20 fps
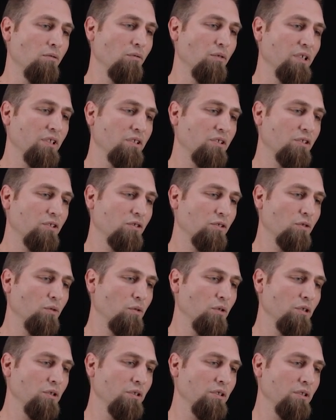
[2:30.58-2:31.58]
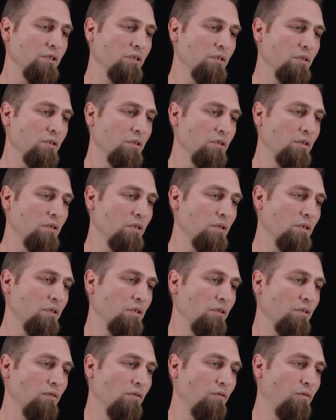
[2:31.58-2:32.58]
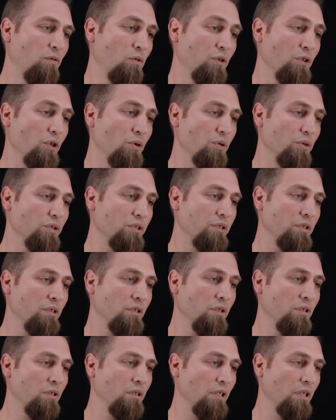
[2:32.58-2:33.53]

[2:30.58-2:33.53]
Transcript: risk scores for those